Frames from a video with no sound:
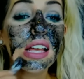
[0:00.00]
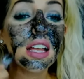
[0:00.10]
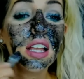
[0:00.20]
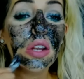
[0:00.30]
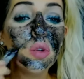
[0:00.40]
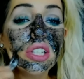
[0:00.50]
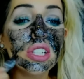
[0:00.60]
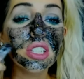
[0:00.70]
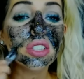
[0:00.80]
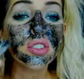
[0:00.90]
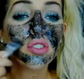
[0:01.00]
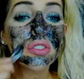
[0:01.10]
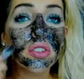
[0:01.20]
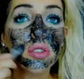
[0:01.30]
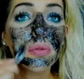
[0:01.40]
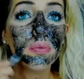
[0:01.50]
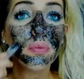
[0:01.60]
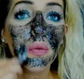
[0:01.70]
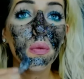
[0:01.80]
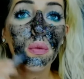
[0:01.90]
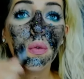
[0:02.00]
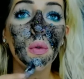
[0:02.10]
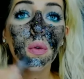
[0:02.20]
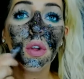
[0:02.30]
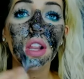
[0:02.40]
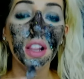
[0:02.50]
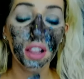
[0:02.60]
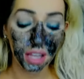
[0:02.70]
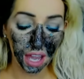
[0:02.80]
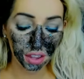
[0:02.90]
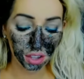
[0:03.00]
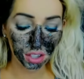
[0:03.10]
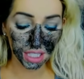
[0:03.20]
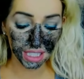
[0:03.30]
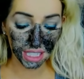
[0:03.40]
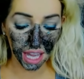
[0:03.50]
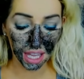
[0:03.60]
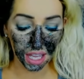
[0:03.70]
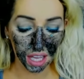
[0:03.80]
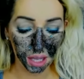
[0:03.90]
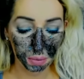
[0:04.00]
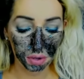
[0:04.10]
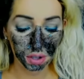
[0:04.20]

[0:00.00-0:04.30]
And we just lather this guy up.